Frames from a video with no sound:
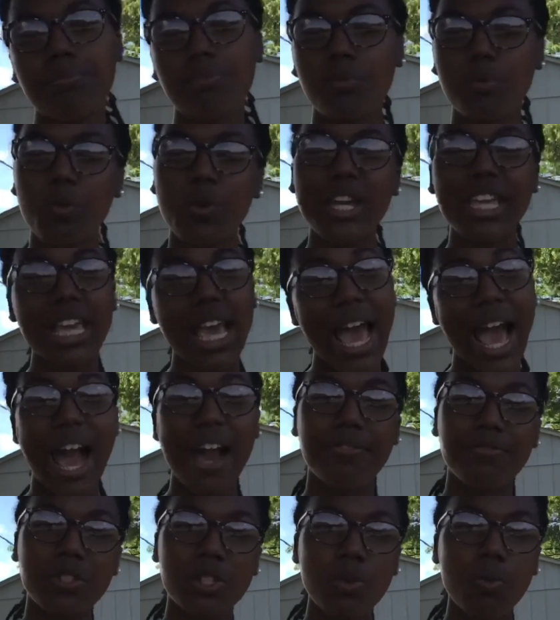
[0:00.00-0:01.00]
we
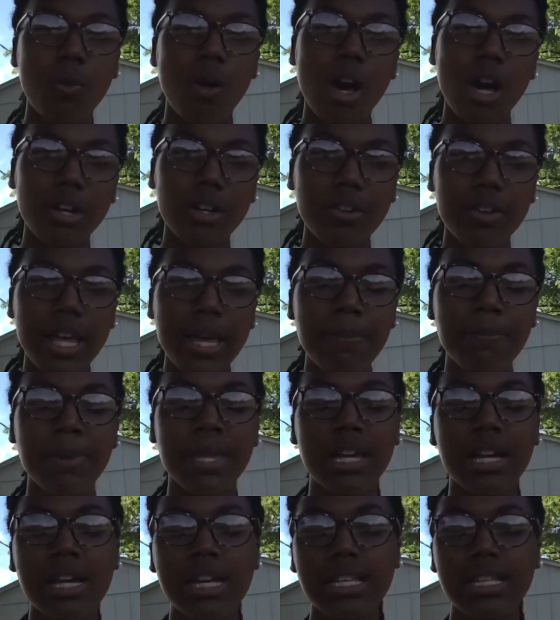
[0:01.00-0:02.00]
have to water it
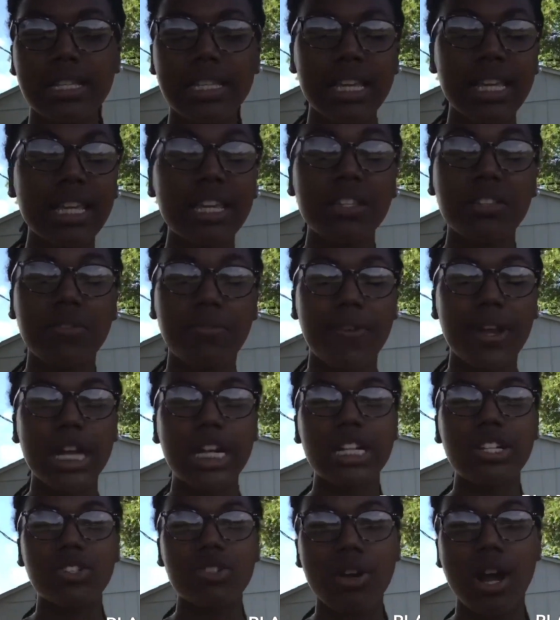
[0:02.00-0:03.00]
because it gets
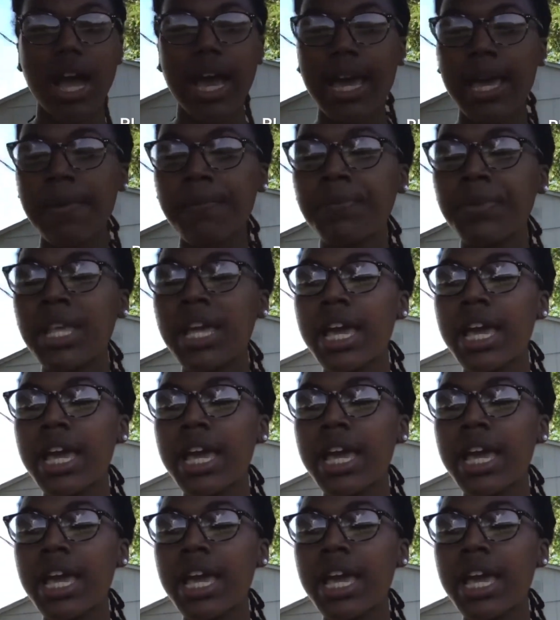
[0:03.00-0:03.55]
very dry.